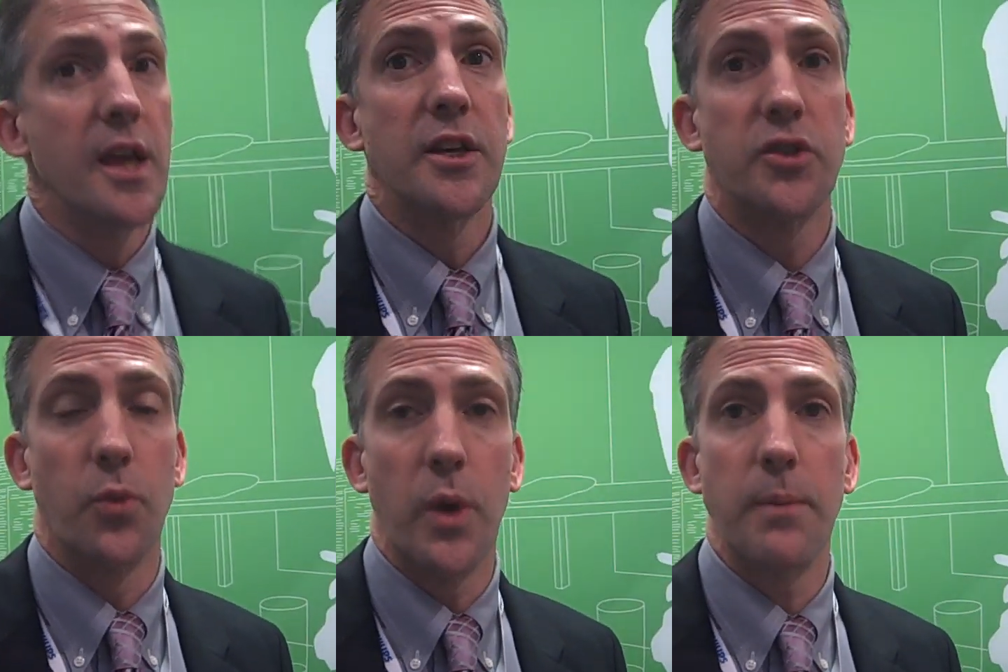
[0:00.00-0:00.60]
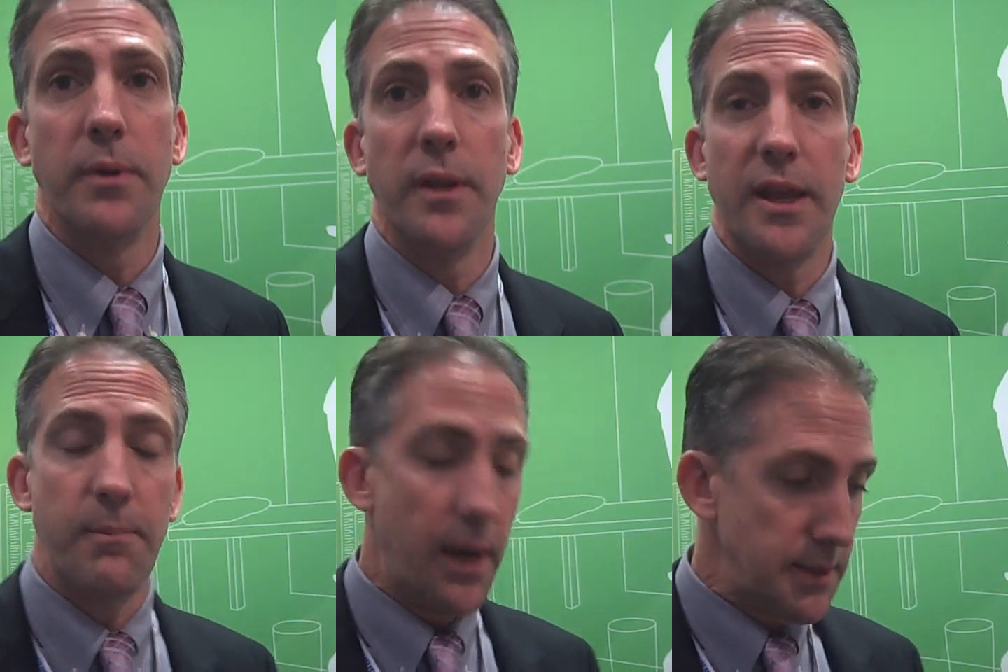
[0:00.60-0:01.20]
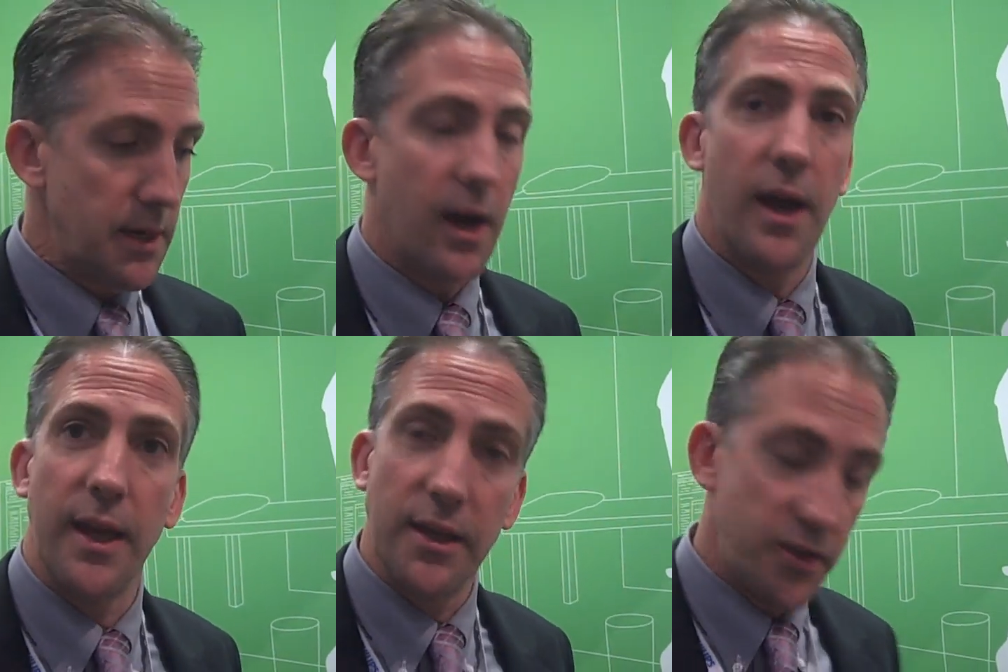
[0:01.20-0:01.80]
So we believe by
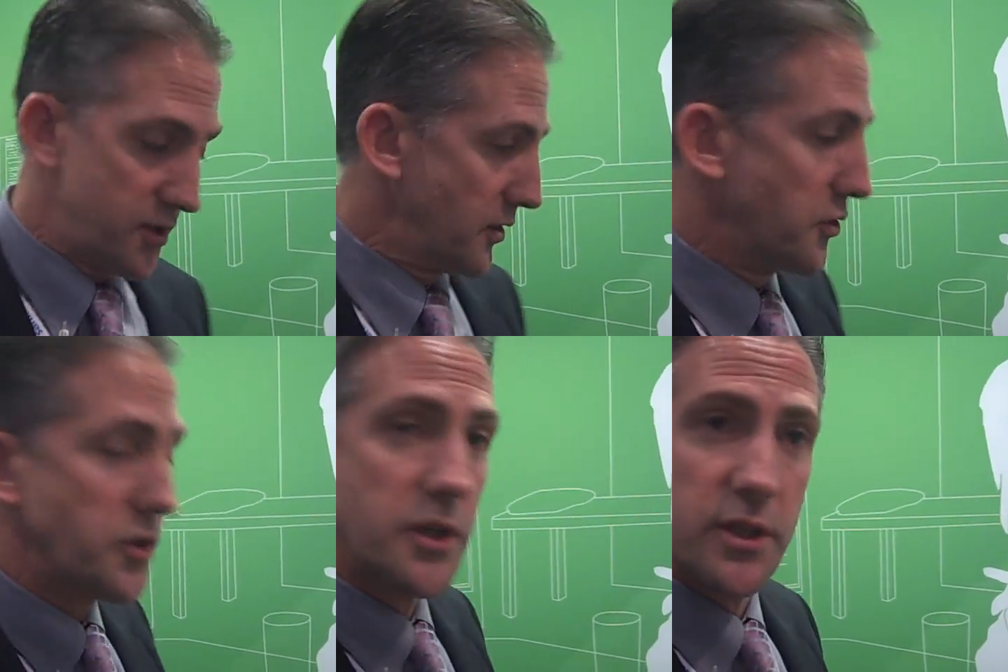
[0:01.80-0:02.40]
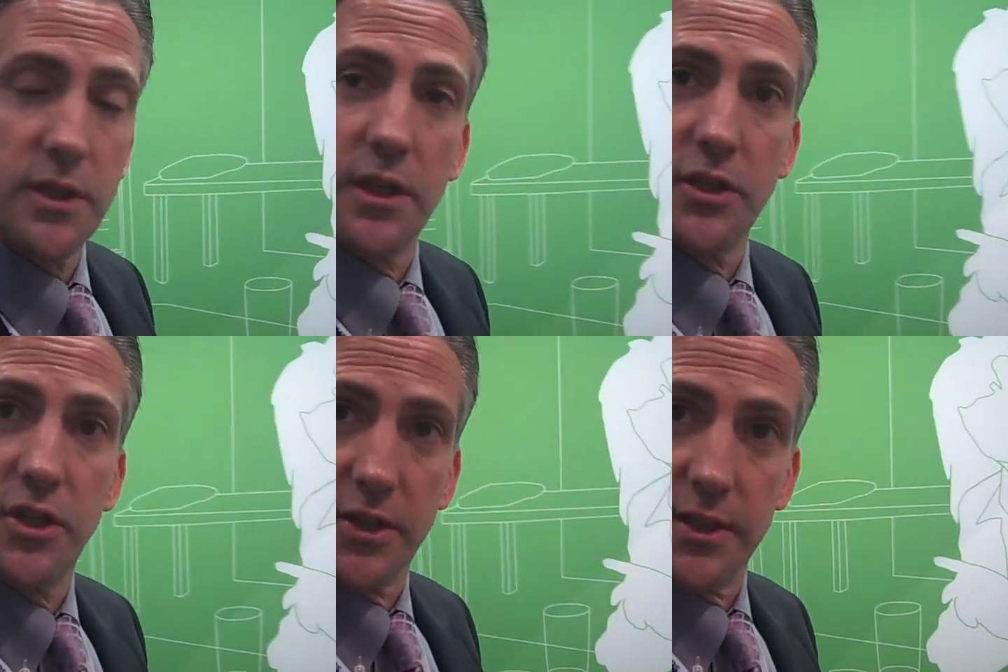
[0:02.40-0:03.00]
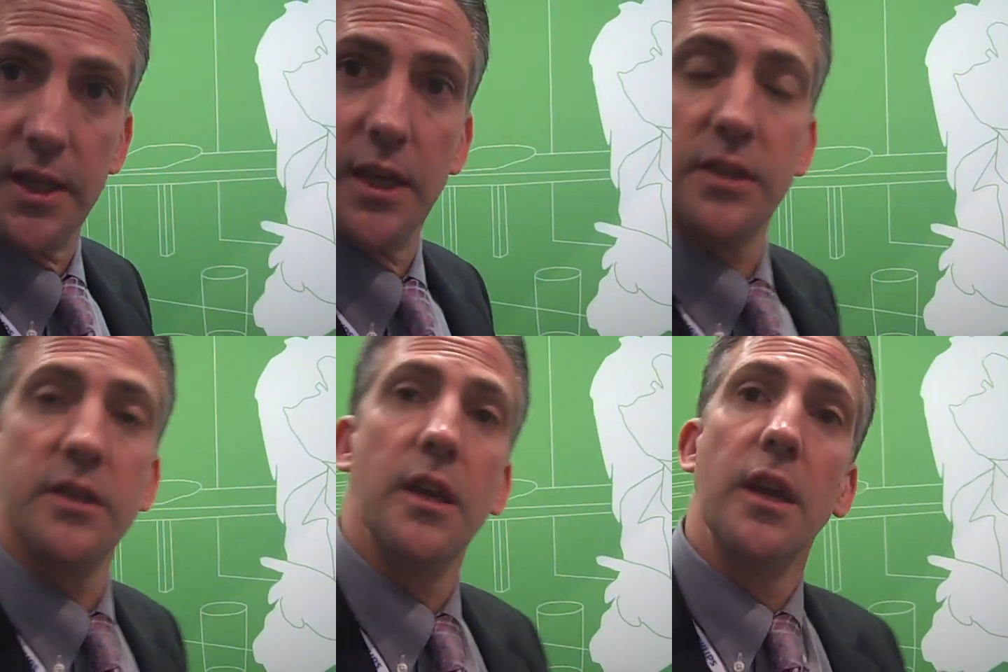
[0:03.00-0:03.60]
tying solutions such as
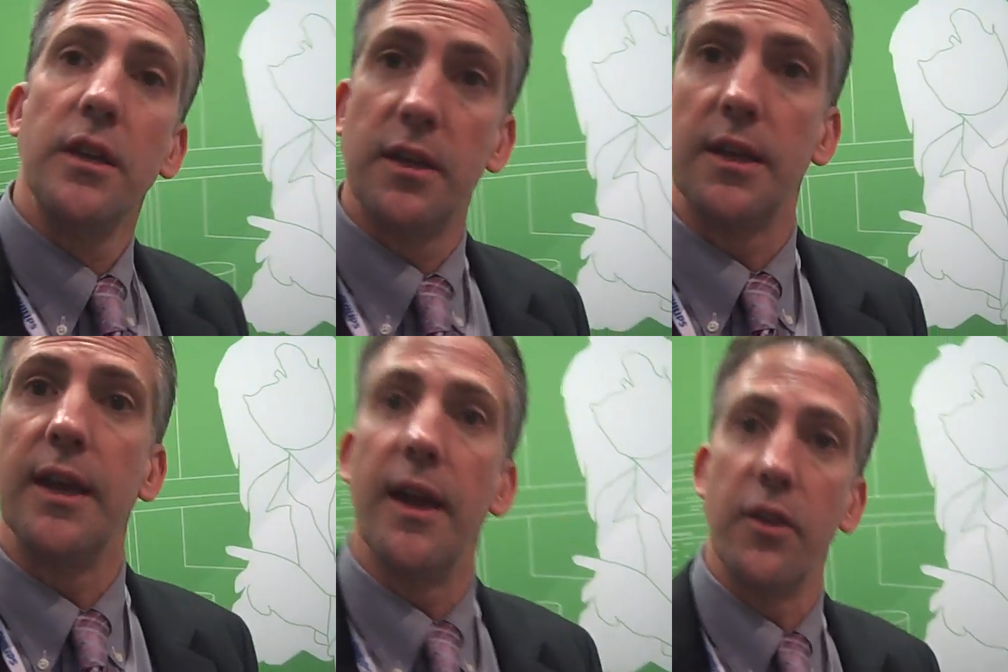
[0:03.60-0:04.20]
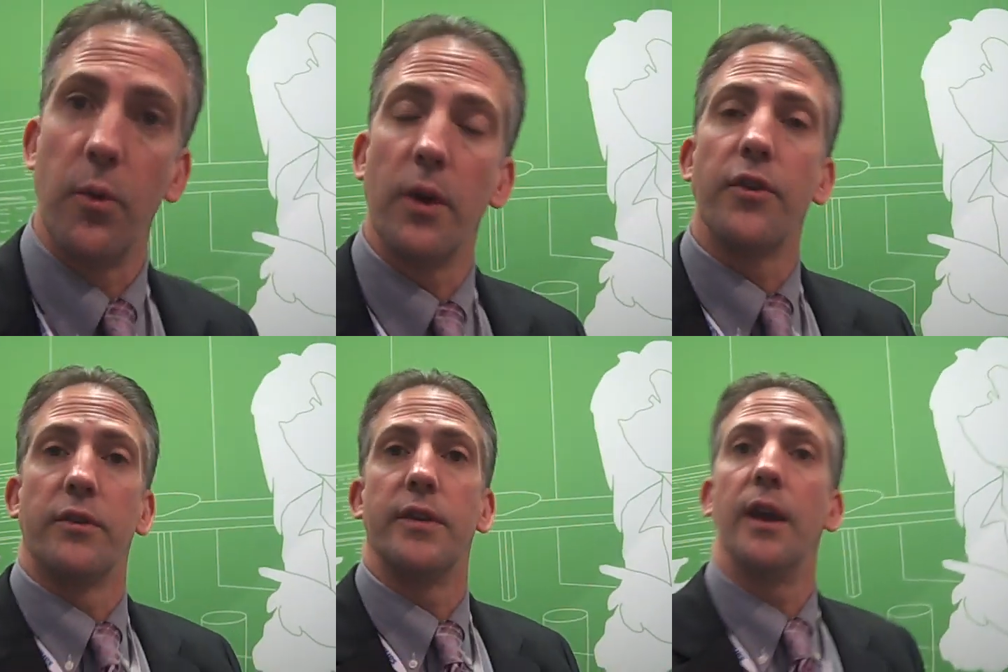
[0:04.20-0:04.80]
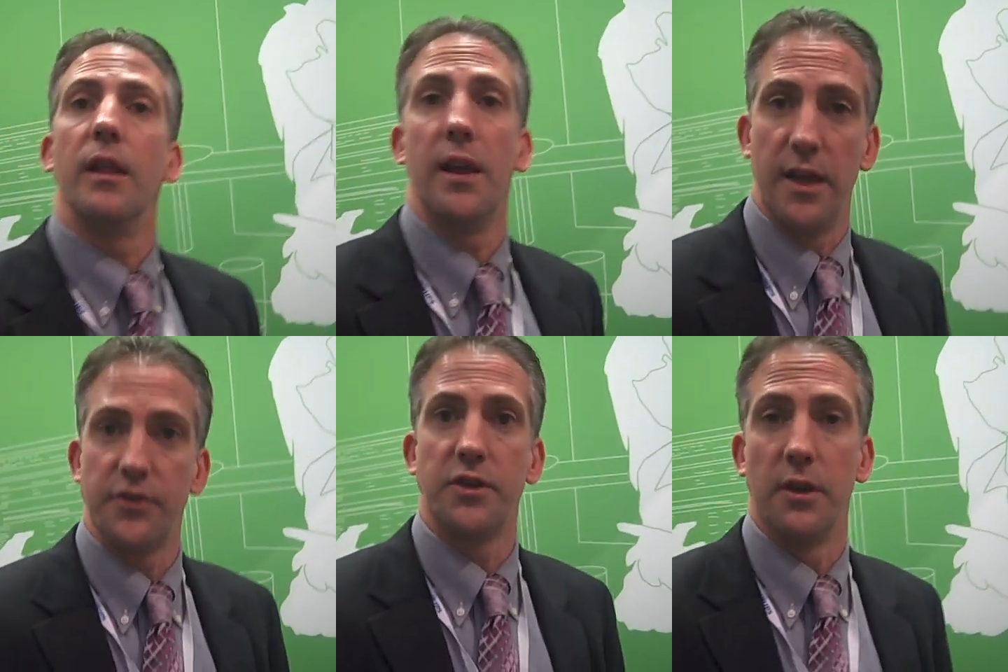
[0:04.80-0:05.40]
this together with our
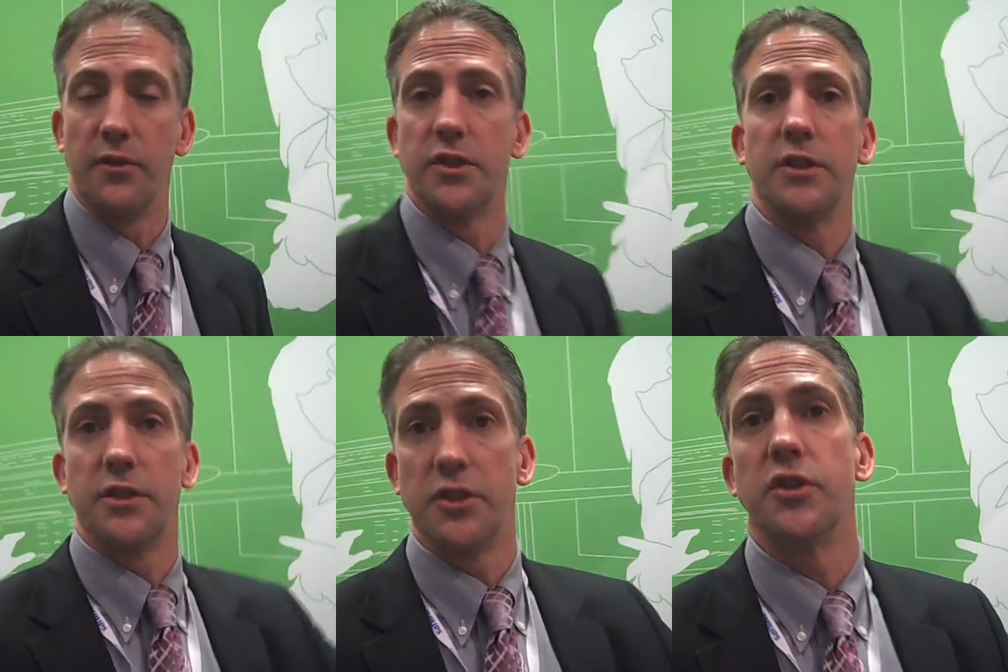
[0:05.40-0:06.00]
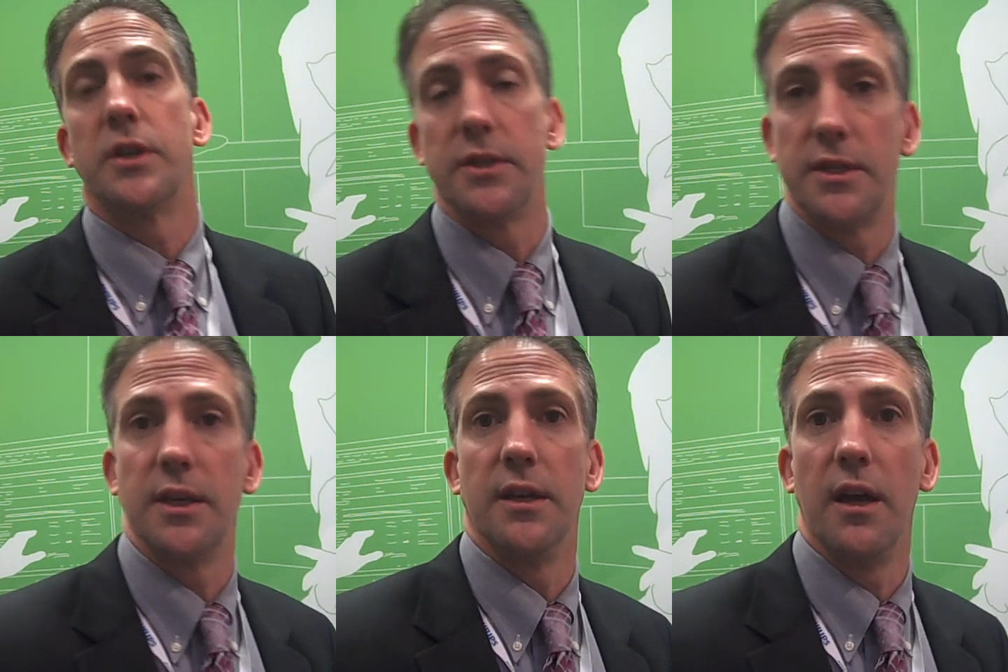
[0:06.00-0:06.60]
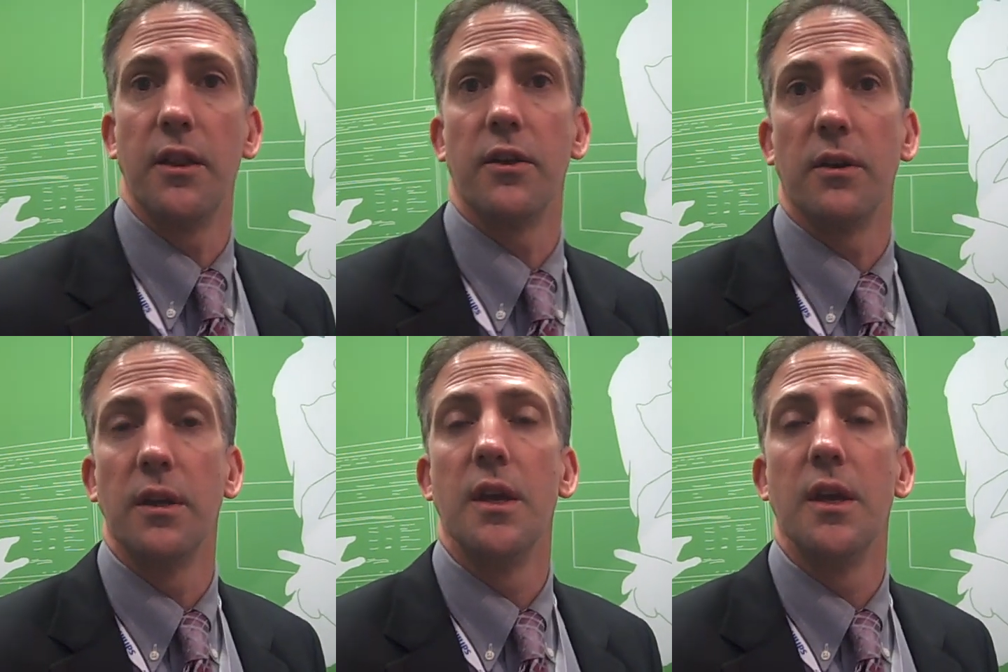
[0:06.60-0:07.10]
telehealth services that you can see in other